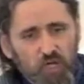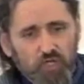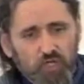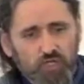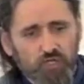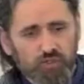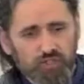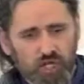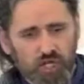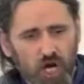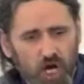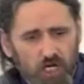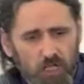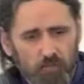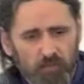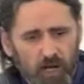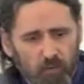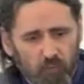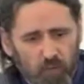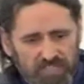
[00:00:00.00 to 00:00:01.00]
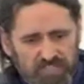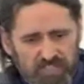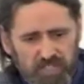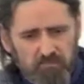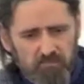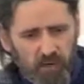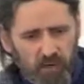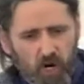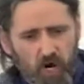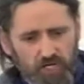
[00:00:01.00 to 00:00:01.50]
You Thank talk you about much. what's
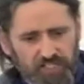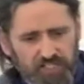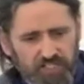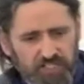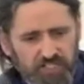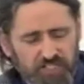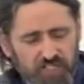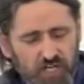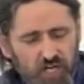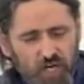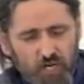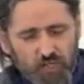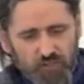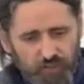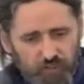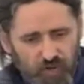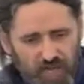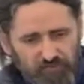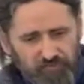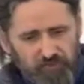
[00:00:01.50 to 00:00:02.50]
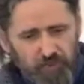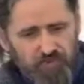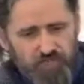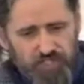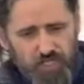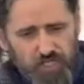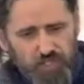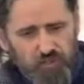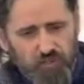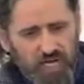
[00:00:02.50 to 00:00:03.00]
important, the
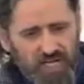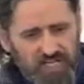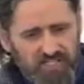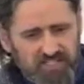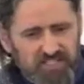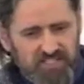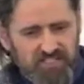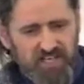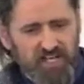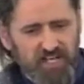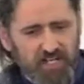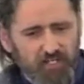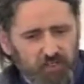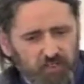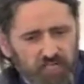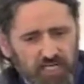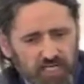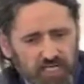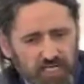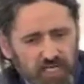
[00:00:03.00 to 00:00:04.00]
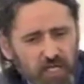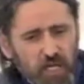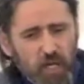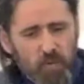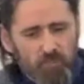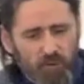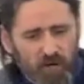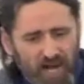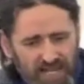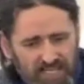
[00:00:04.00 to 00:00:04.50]
refugee... Mr Flanagan, Mr